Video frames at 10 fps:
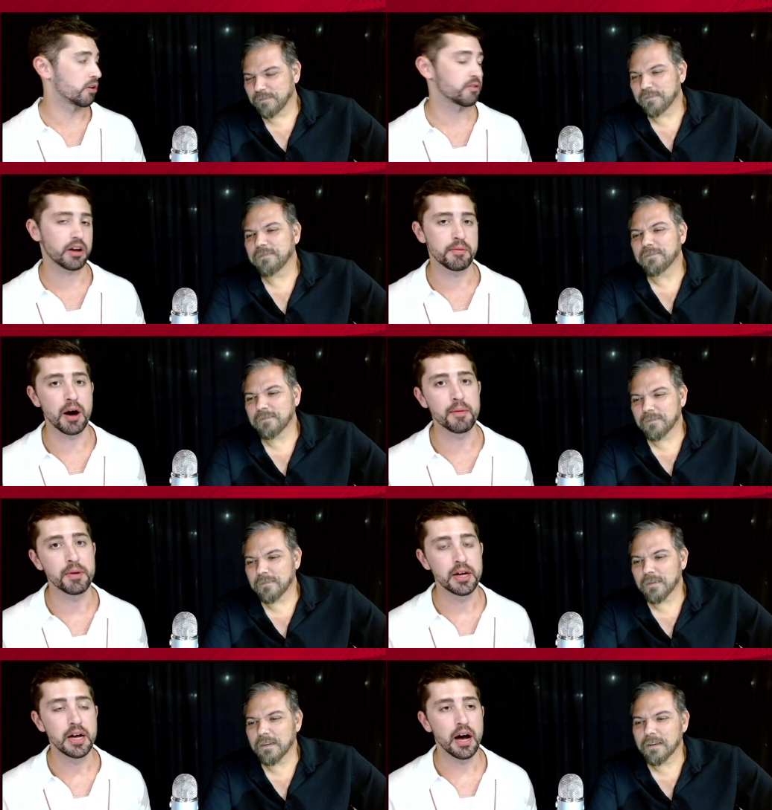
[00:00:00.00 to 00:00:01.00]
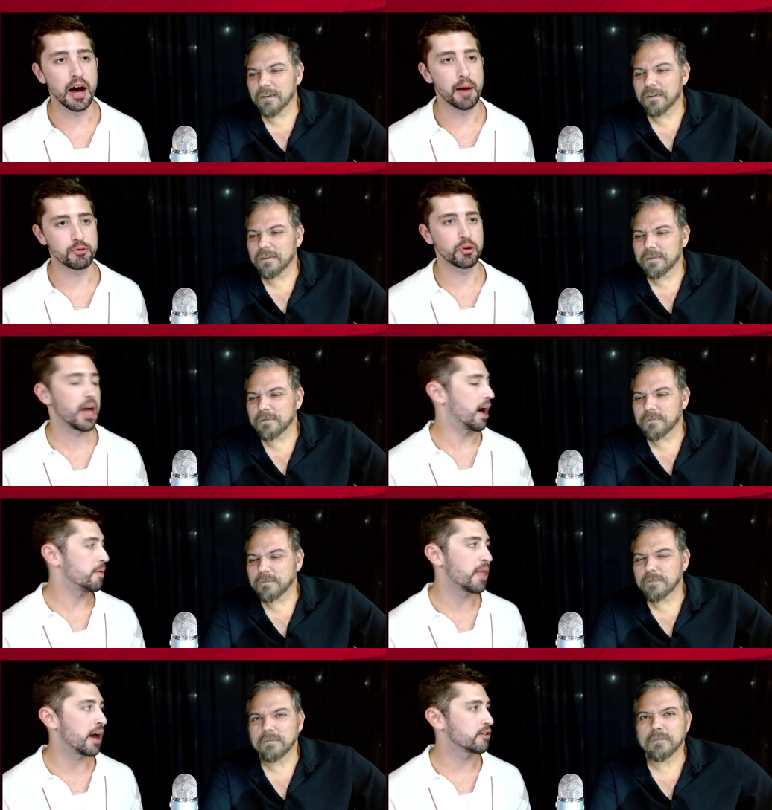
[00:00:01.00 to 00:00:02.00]
Speaker 1: start to come up. So
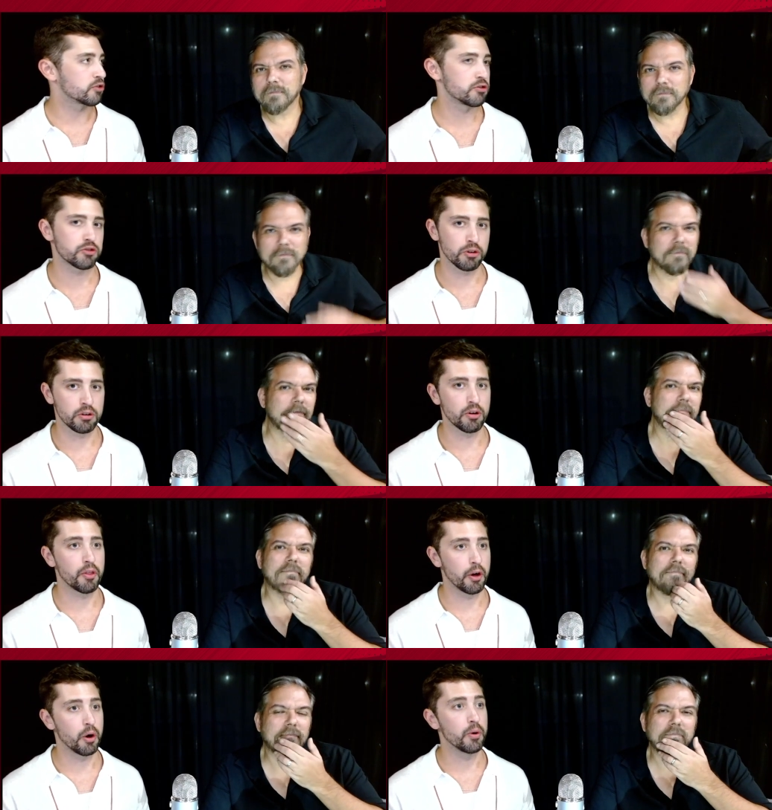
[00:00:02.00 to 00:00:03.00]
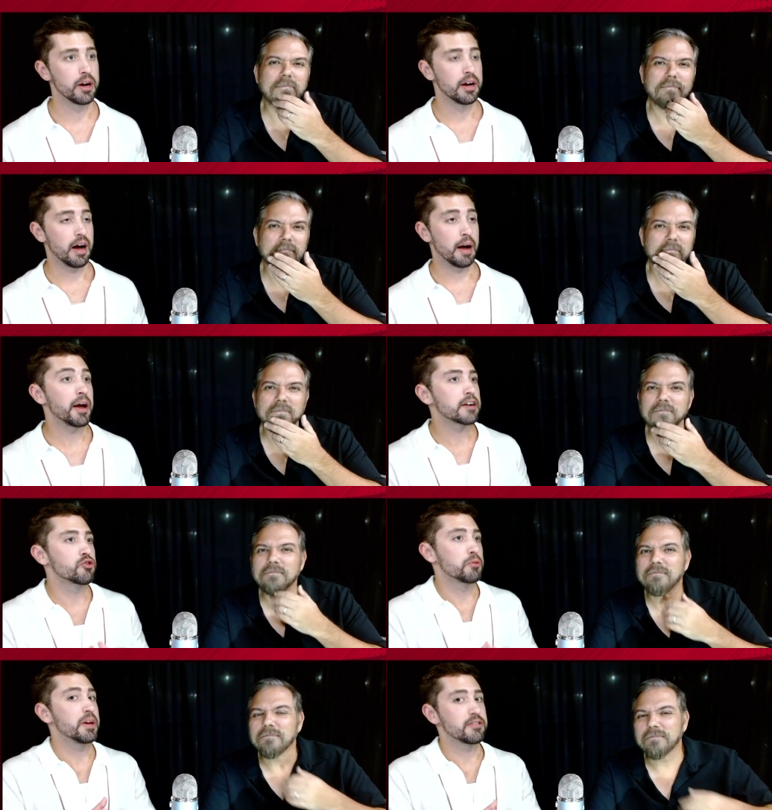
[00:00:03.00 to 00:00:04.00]
yeah, I'm not as concerned, although I'm not
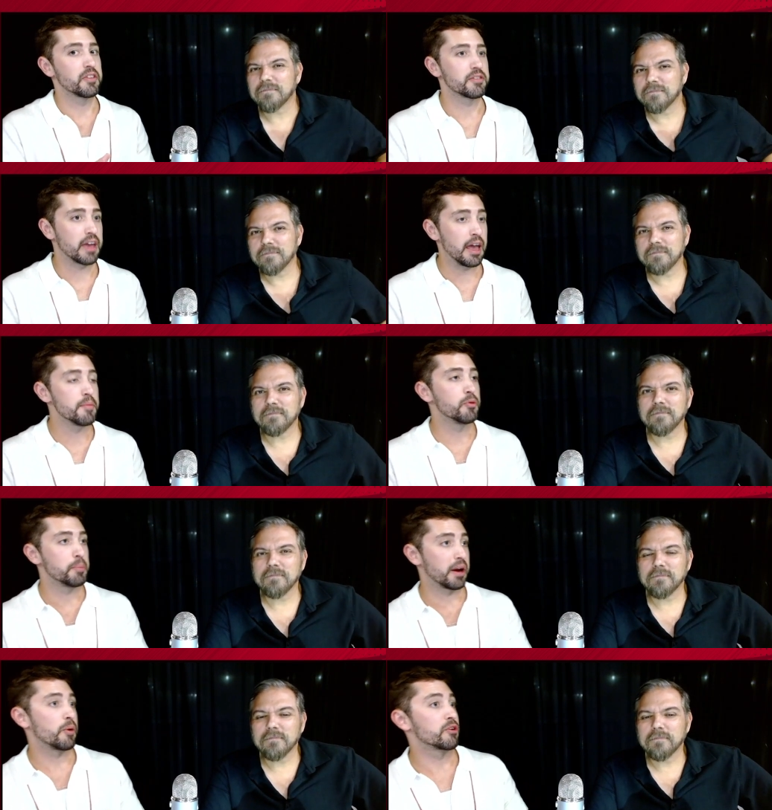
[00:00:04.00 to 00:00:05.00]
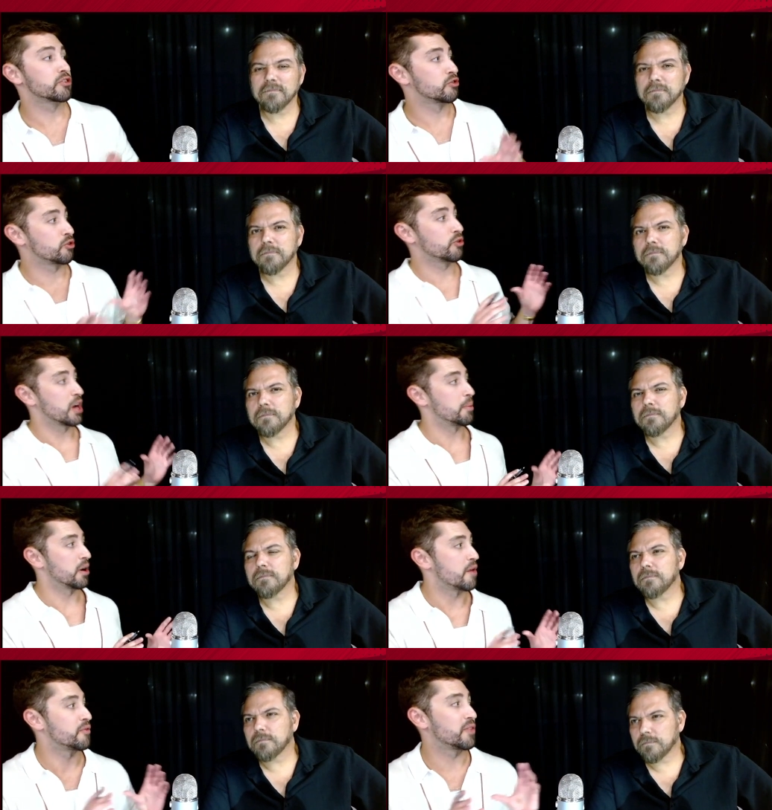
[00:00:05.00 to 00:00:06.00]
concerned because of this game, but I was concerned
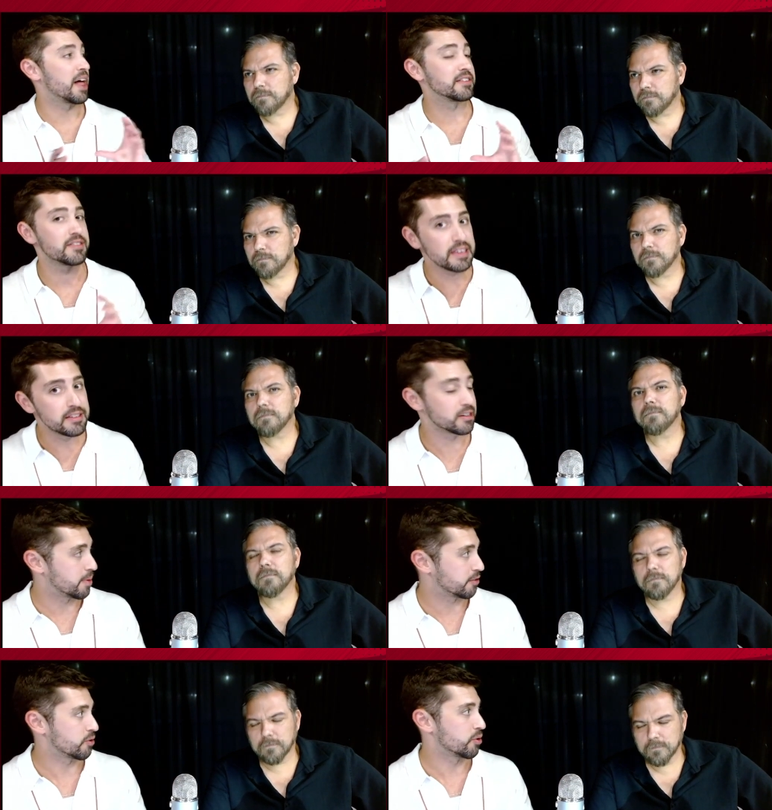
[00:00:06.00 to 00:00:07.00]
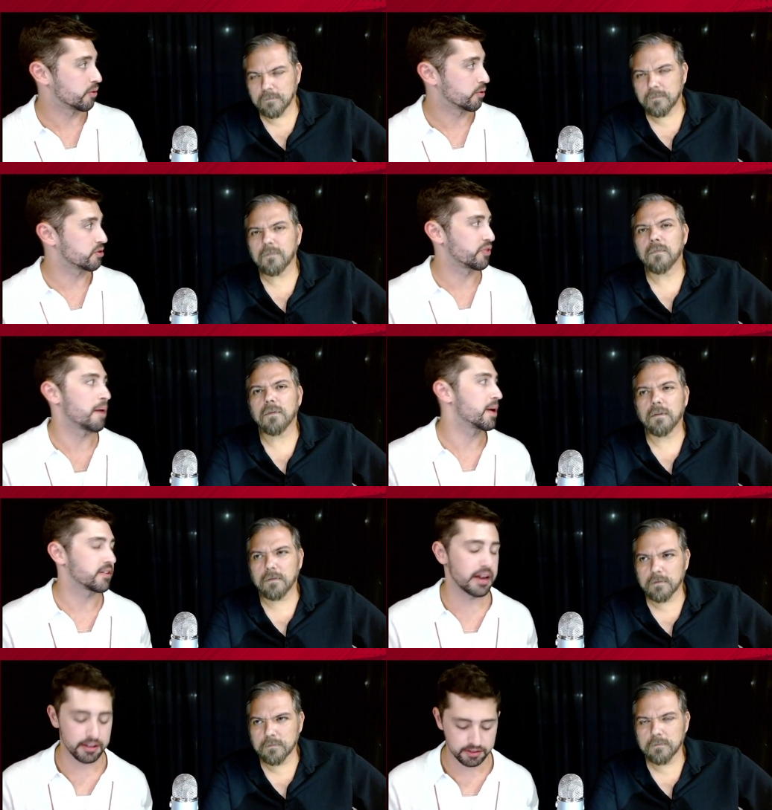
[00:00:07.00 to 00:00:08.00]
coming off of last season about turnovers, if that
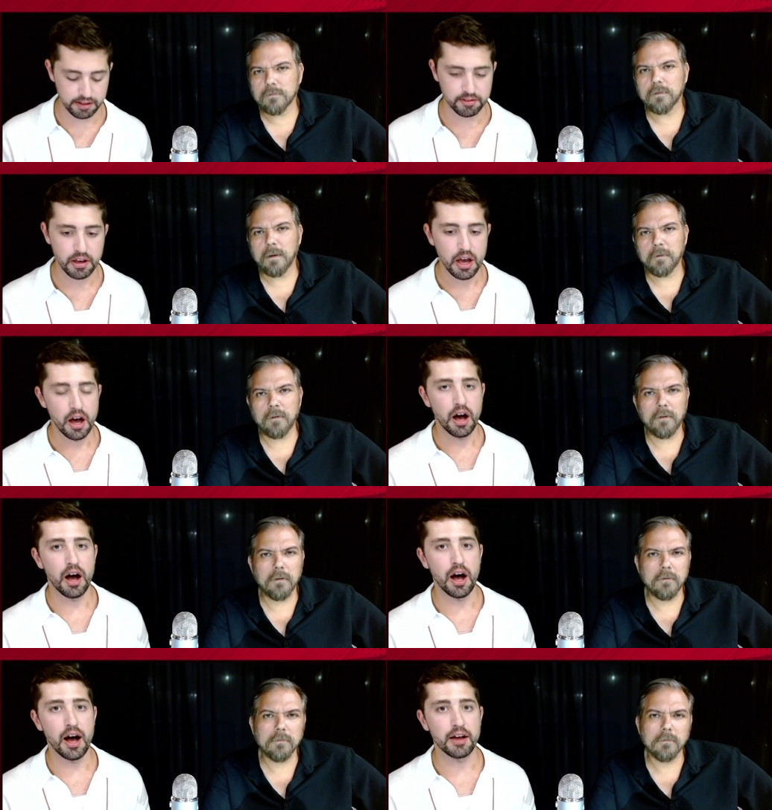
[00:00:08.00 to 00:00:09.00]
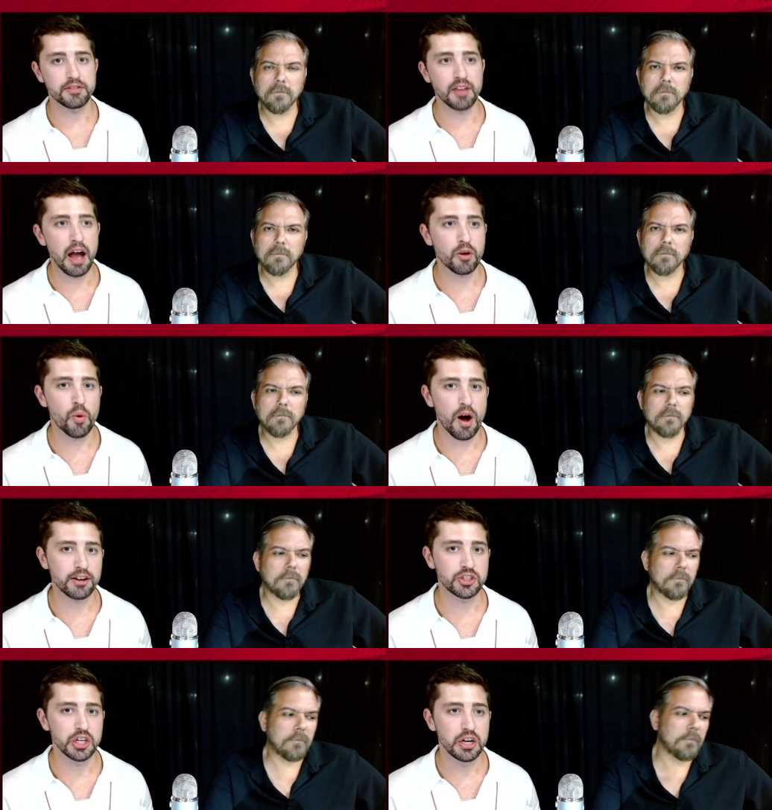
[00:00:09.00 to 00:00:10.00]
makes any sense. Absolutely. Stock
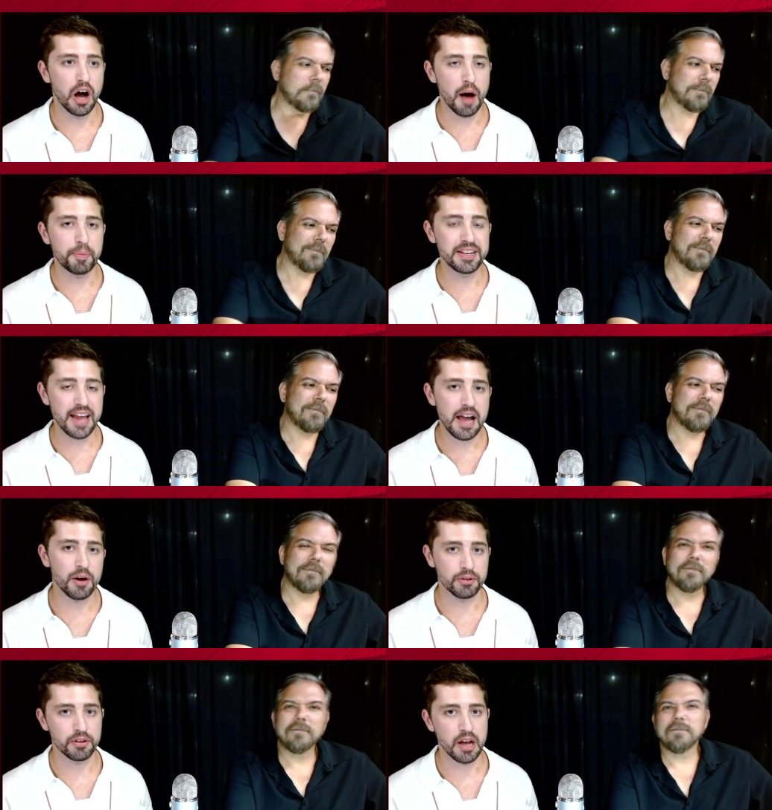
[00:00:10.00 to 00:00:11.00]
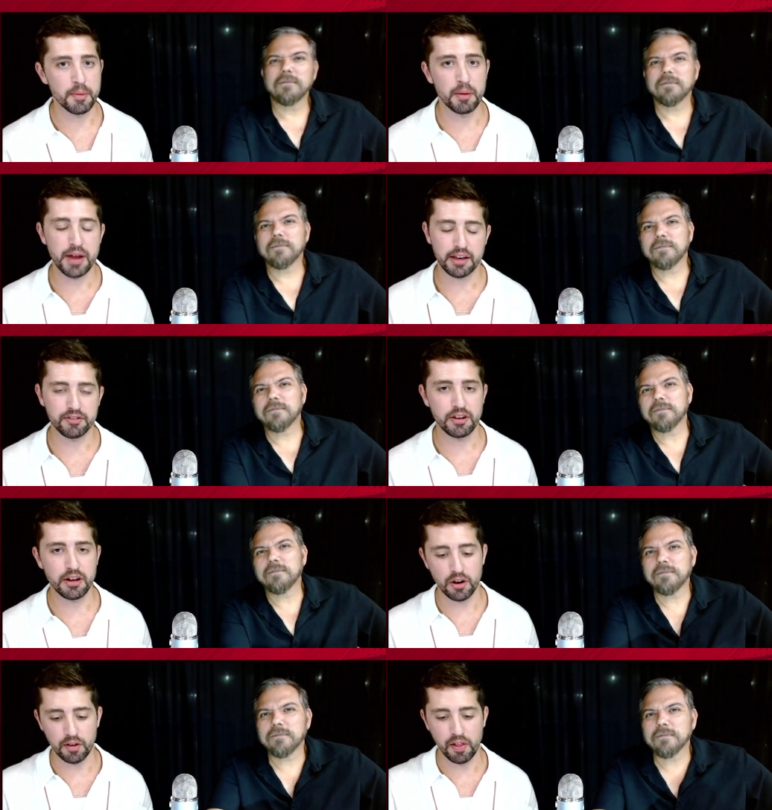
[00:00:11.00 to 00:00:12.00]
watch up and down coming up next
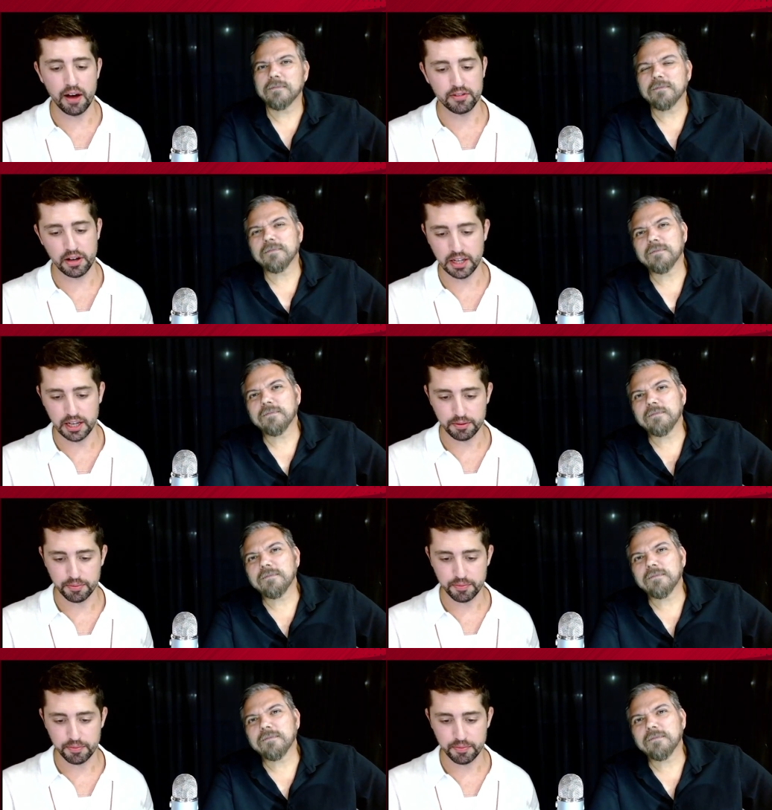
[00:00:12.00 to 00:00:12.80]
year on Locked On Heat.